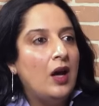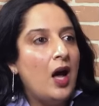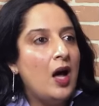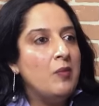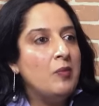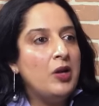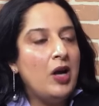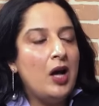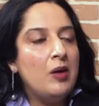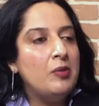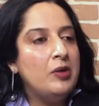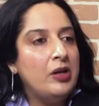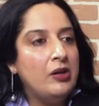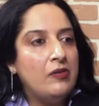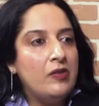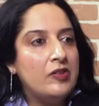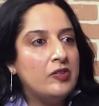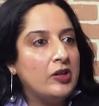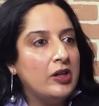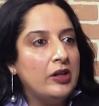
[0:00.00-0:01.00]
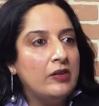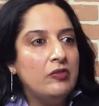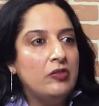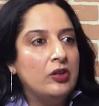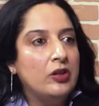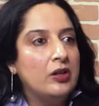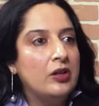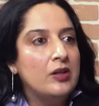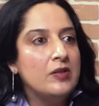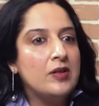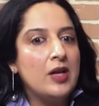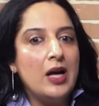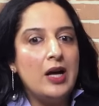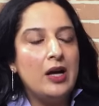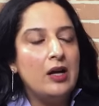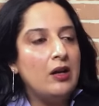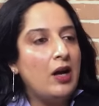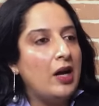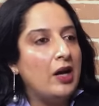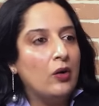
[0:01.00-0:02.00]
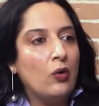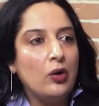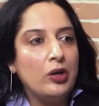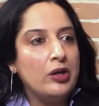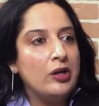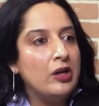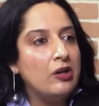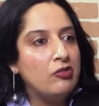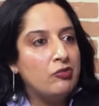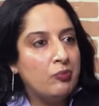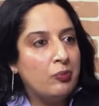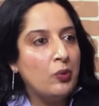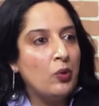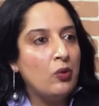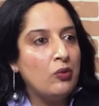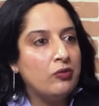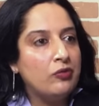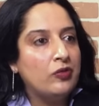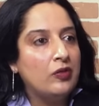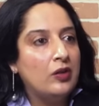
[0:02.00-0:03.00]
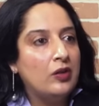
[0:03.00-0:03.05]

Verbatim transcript: I'm, a, I'm an investigative journalist. I, I got enough proof.